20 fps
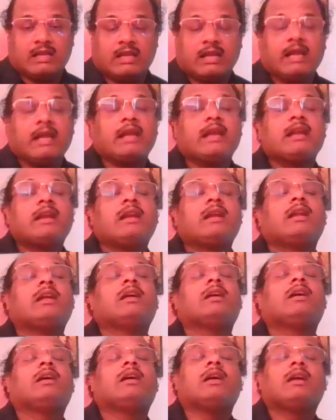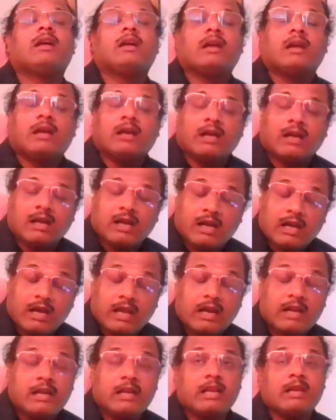and
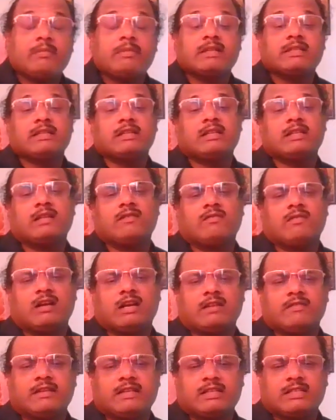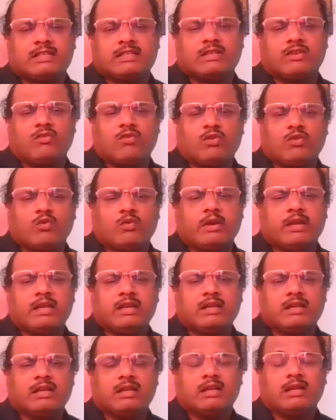currently basically the world which is
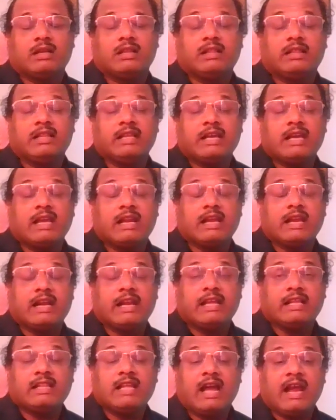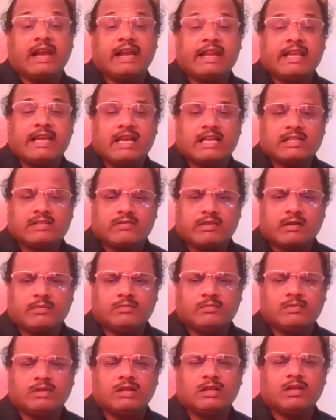ongoing, they are getting the ideas
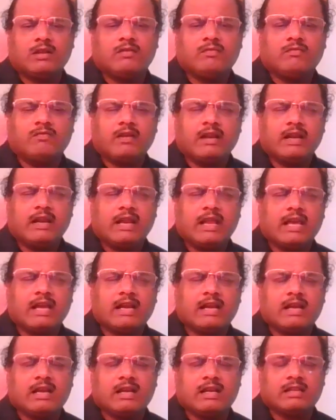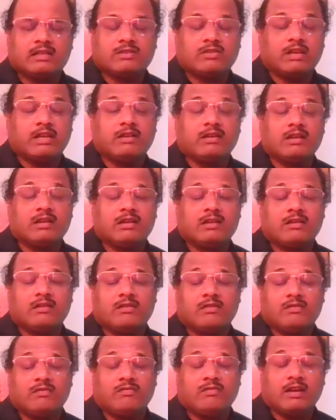from 1 lakh, sorry,
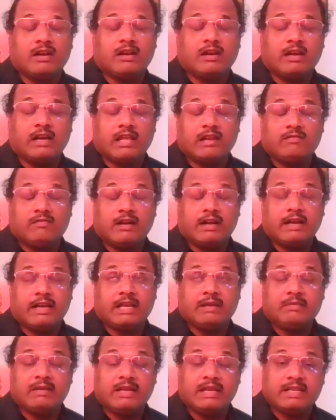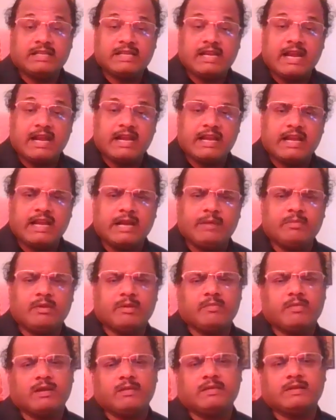101 time age ended people.